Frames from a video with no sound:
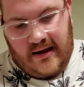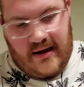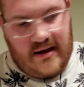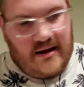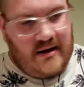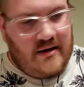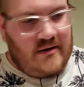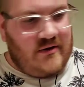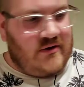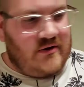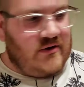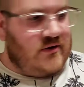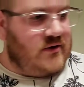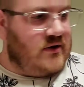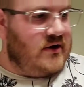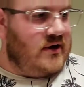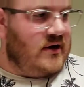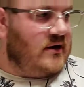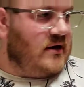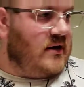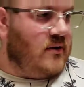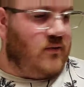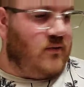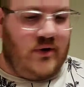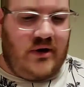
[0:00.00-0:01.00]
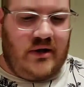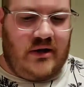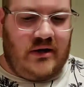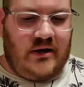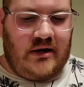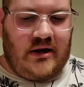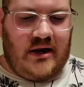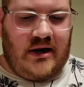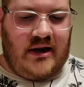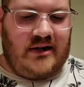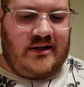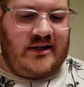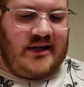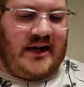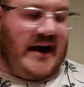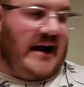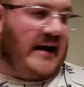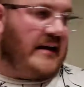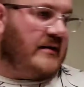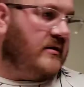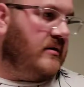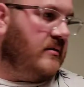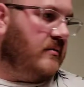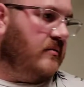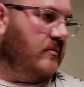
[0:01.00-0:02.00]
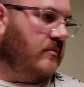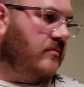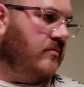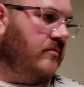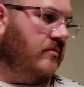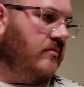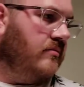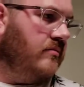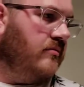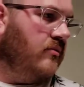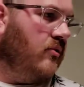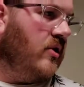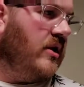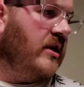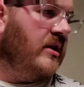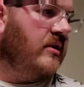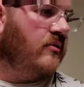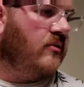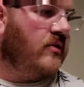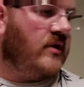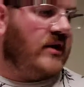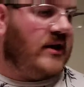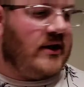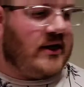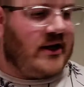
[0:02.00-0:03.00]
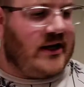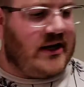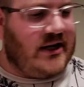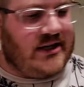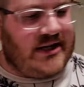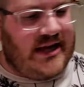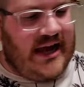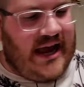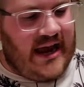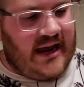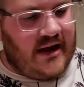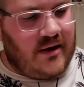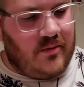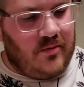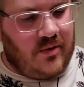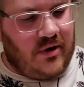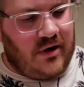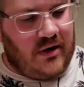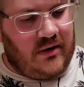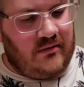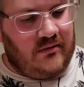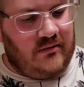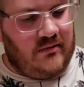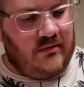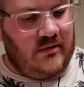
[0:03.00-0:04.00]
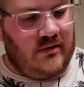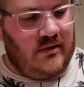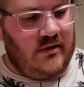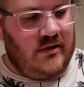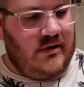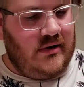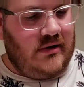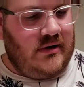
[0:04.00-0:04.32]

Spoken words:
And so then I went and I attacked him. Well, I didn't really like attack him, but